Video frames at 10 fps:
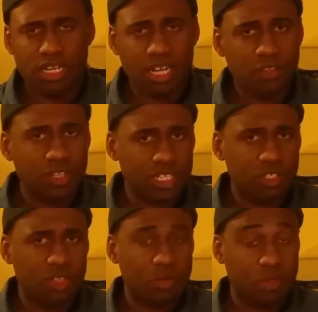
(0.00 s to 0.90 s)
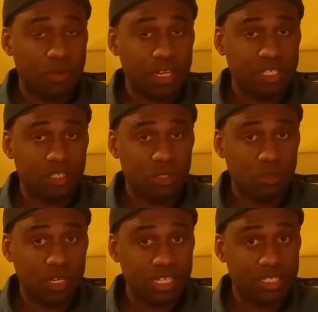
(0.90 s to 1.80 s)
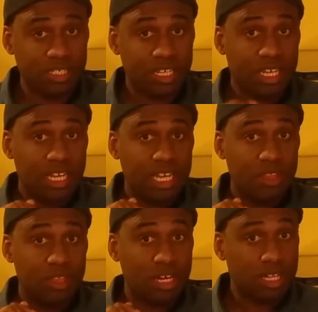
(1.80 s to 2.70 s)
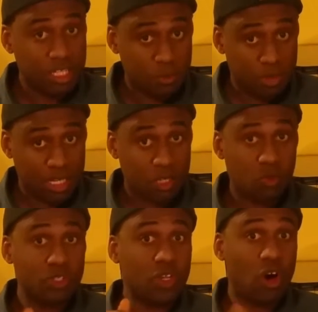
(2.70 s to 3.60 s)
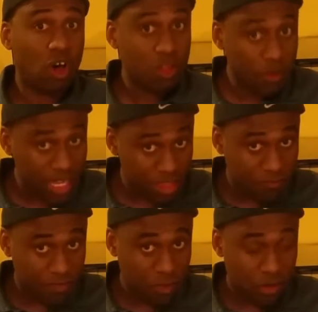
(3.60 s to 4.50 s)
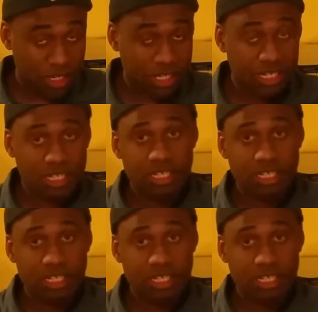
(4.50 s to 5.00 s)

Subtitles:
Another issue that we ran into was the clutch pedal was all the way at the floor.